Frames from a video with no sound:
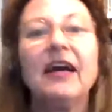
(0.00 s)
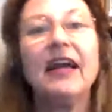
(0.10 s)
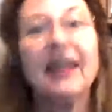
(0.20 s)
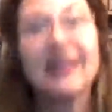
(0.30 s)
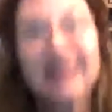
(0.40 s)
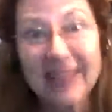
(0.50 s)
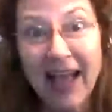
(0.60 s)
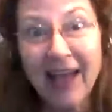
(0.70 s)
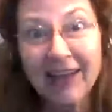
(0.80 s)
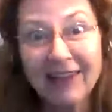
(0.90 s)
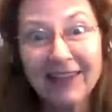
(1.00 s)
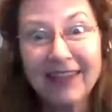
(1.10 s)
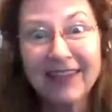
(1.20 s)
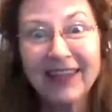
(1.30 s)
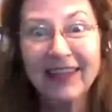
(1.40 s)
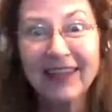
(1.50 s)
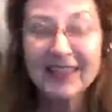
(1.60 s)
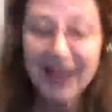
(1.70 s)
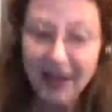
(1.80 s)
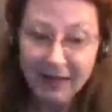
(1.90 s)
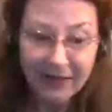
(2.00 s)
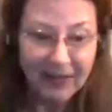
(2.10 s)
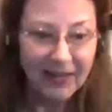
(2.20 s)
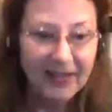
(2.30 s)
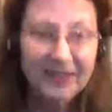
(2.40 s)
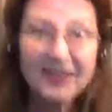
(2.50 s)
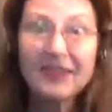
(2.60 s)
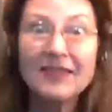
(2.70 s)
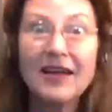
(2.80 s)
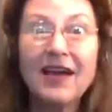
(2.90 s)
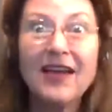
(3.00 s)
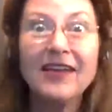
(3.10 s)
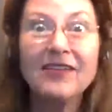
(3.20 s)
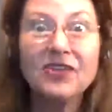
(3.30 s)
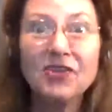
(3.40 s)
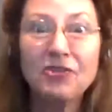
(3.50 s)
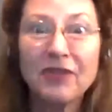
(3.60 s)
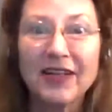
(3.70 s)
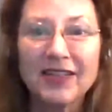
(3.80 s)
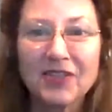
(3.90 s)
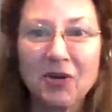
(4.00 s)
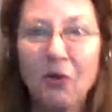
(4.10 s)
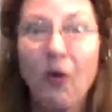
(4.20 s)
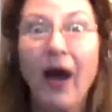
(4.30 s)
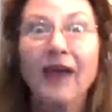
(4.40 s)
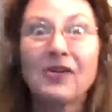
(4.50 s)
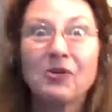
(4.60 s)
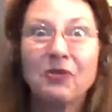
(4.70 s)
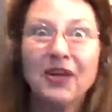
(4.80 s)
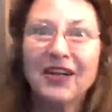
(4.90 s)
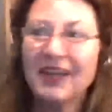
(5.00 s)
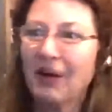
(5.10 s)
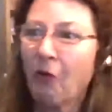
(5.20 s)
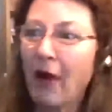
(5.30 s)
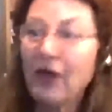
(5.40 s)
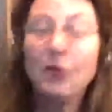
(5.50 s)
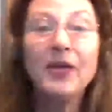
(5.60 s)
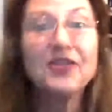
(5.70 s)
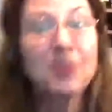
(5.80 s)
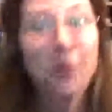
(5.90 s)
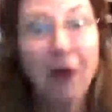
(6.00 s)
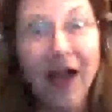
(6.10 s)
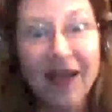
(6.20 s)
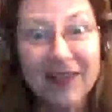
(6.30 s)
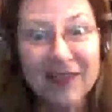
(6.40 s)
Exactly. It's designed to do it. So why are we surprised?